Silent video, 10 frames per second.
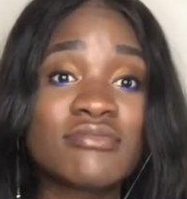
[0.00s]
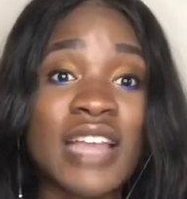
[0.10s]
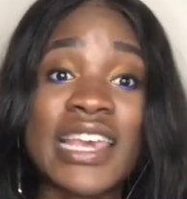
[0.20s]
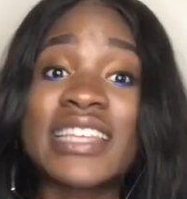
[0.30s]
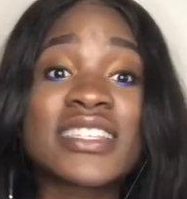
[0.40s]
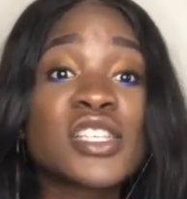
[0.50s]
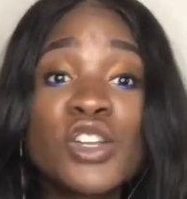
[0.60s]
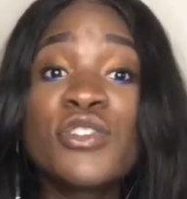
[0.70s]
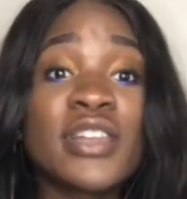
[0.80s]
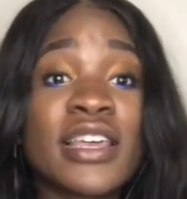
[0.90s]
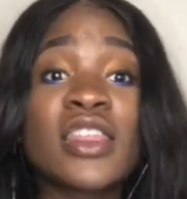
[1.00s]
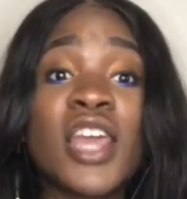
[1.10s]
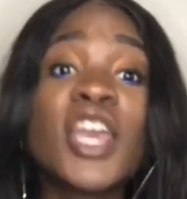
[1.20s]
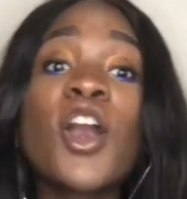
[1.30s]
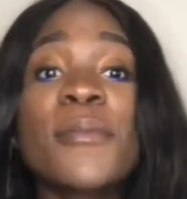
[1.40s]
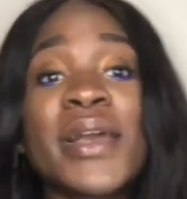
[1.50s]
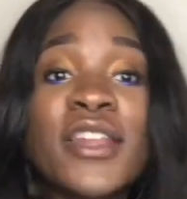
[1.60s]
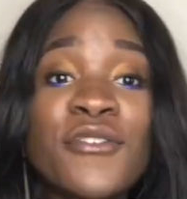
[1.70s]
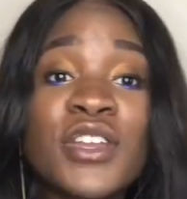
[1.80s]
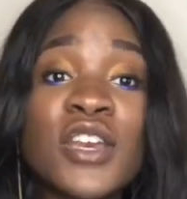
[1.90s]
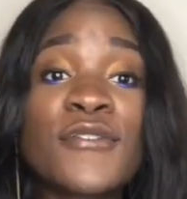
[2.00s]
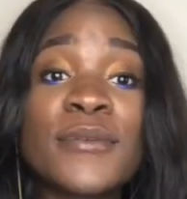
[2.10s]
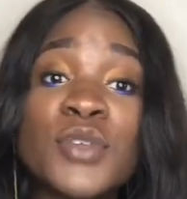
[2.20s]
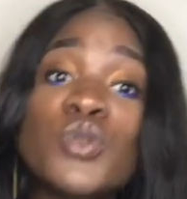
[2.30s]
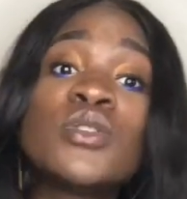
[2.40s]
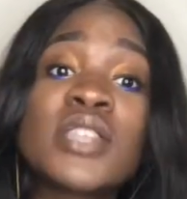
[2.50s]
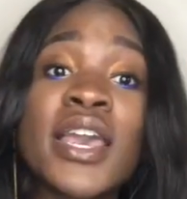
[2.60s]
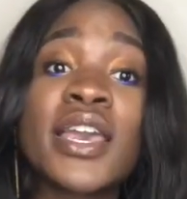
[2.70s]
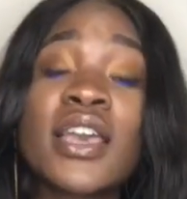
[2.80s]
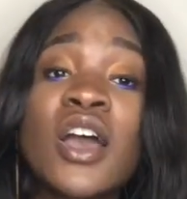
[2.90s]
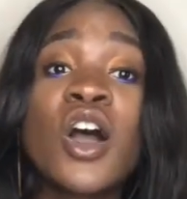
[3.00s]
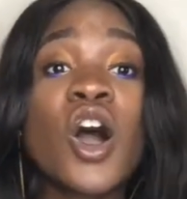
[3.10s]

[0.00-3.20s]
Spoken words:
Like it's literally like they are benefiting from you saying,